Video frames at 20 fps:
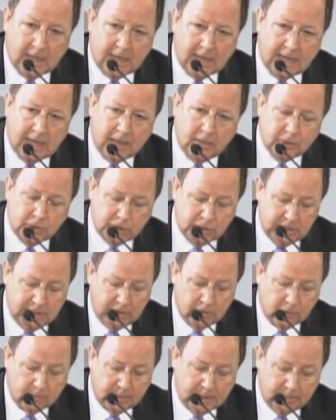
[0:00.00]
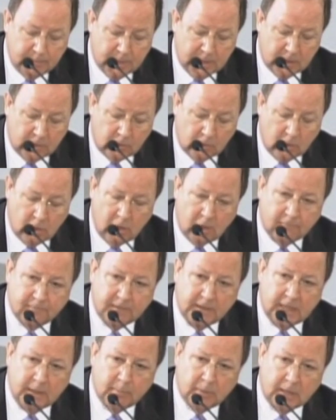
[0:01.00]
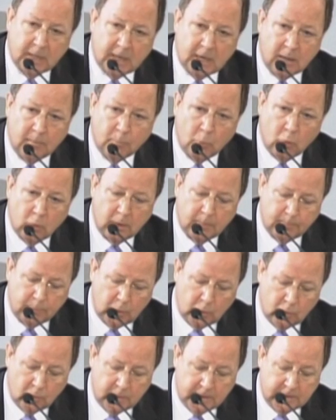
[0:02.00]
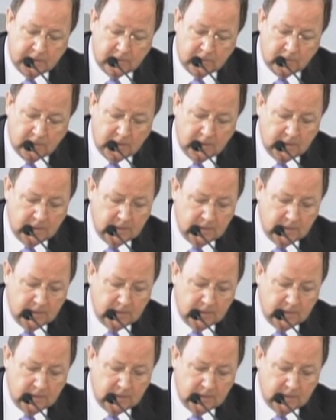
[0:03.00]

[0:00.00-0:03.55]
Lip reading: how is she going to be better off and able to hire more employees